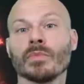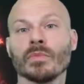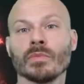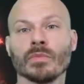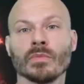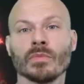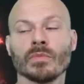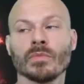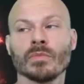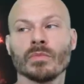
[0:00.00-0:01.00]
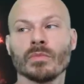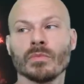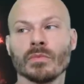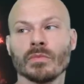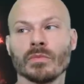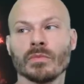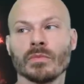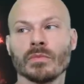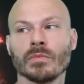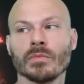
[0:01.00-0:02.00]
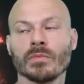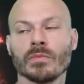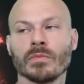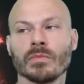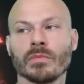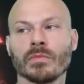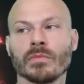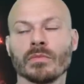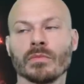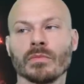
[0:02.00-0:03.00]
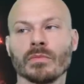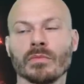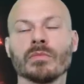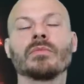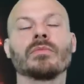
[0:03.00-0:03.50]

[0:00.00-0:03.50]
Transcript: [no speech]